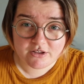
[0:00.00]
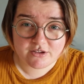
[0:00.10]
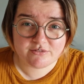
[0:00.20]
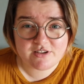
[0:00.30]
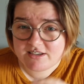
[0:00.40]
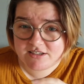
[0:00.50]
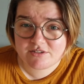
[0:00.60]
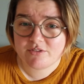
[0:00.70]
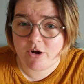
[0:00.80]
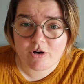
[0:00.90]

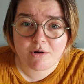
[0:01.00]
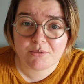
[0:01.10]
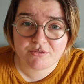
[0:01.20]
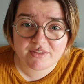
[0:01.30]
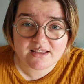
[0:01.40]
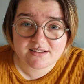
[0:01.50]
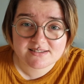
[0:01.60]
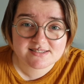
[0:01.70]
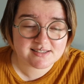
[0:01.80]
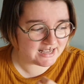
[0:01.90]
vindictive and horrible
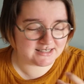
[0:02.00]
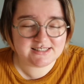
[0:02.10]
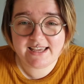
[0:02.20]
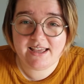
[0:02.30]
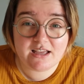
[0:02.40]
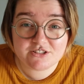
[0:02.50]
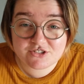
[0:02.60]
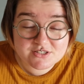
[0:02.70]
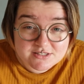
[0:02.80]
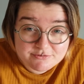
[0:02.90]
things. And yeah,
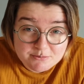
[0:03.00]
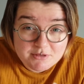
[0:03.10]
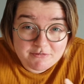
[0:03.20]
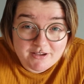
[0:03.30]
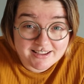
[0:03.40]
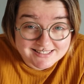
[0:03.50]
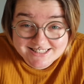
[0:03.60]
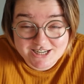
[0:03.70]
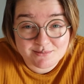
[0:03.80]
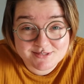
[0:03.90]
just from the first
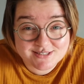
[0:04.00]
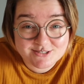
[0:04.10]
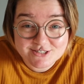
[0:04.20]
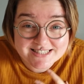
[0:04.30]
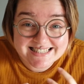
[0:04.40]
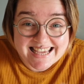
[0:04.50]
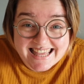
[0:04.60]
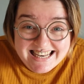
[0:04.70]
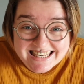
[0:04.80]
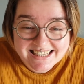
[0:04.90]
chapter, you're just
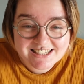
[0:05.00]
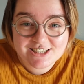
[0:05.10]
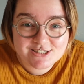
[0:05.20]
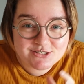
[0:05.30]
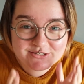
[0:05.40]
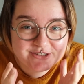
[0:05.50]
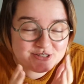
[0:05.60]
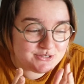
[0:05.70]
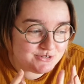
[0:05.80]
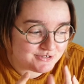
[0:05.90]
in. You're
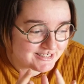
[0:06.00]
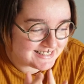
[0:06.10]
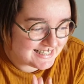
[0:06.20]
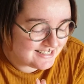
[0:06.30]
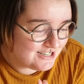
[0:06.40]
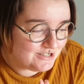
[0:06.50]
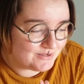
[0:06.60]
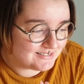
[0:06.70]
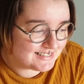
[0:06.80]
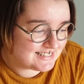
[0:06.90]
just in, and you
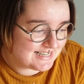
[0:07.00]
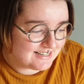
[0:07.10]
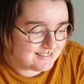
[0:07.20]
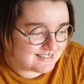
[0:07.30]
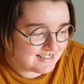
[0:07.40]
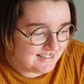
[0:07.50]
understand